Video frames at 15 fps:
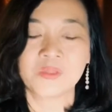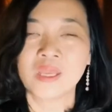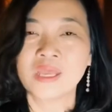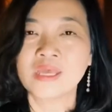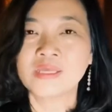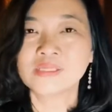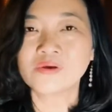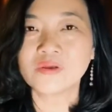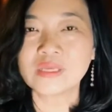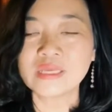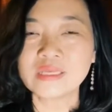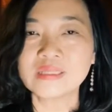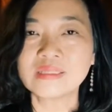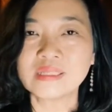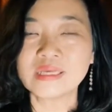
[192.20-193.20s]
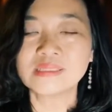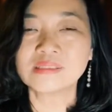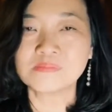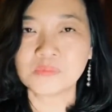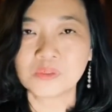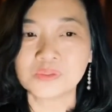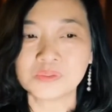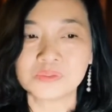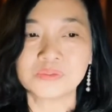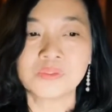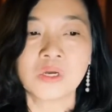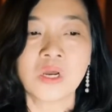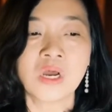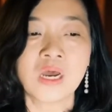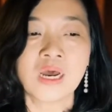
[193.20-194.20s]
So in this model,
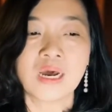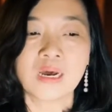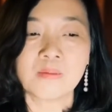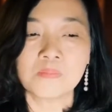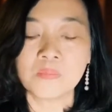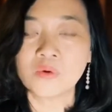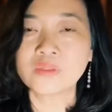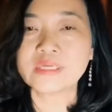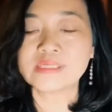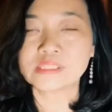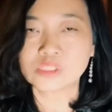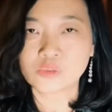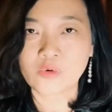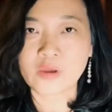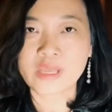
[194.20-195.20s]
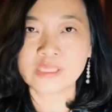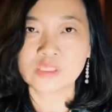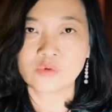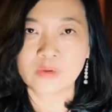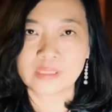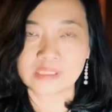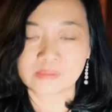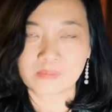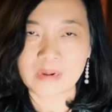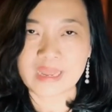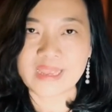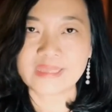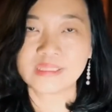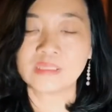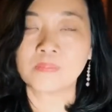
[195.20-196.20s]
Mott is trying to explain
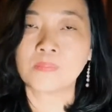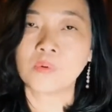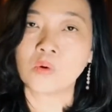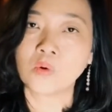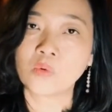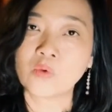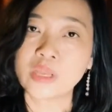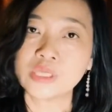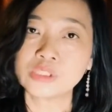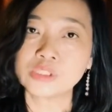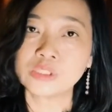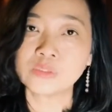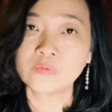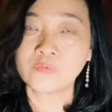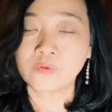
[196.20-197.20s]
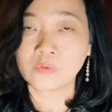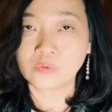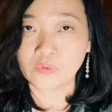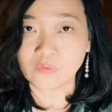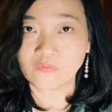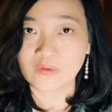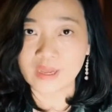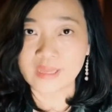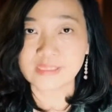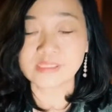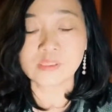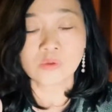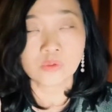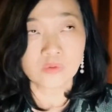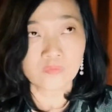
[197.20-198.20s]
the progression from novice.
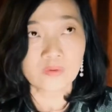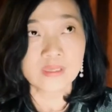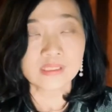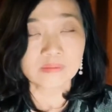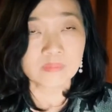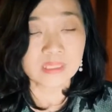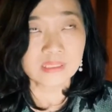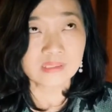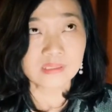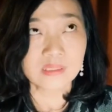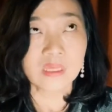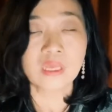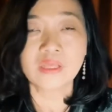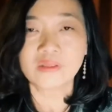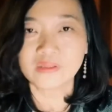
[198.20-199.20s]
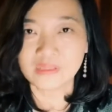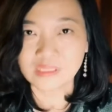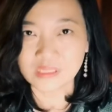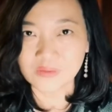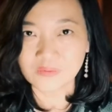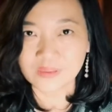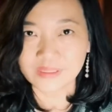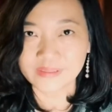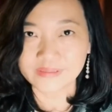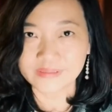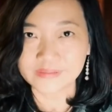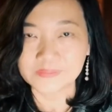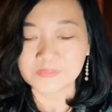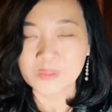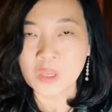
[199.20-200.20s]
Novice means new learner.
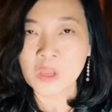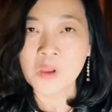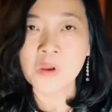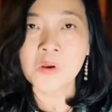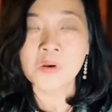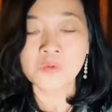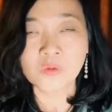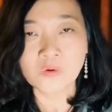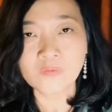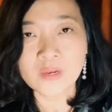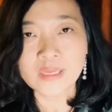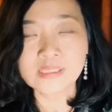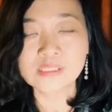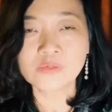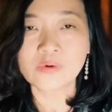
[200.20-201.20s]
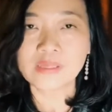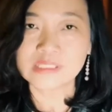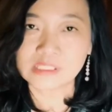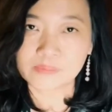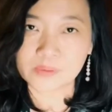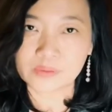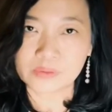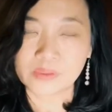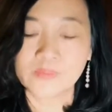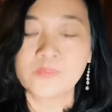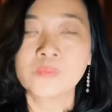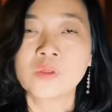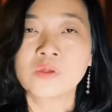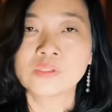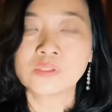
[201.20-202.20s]
Novice to expert.
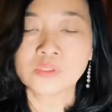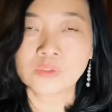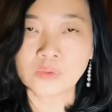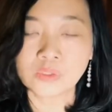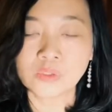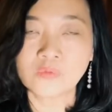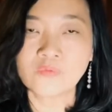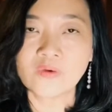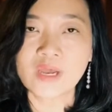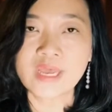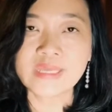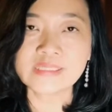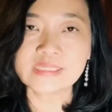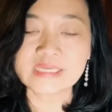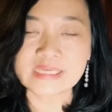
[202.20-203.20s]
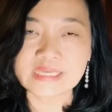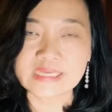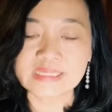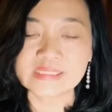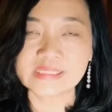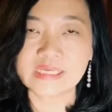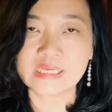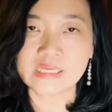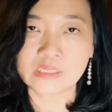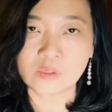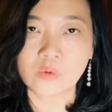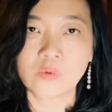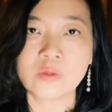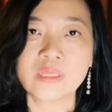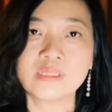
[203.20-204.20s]
So the novice is
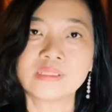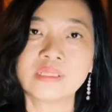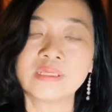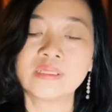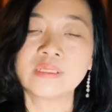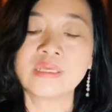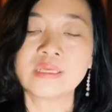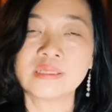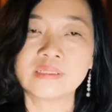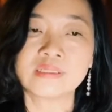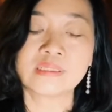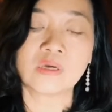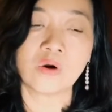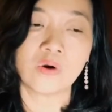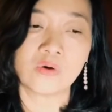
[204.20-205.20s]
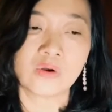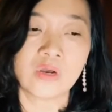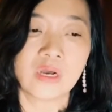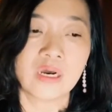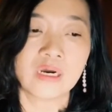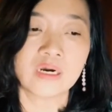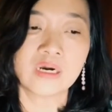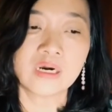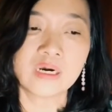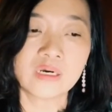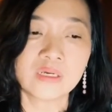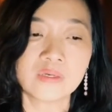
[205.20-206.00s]
increasing his or her